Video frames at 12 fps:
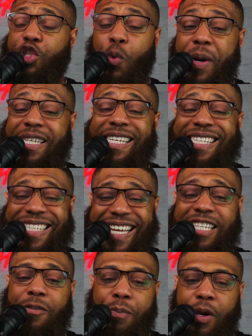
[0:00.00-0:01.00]

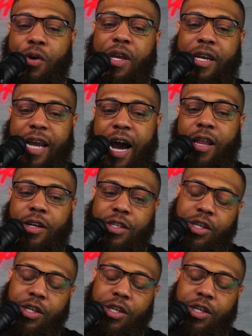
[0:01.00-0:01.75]
twenty-six million dollars.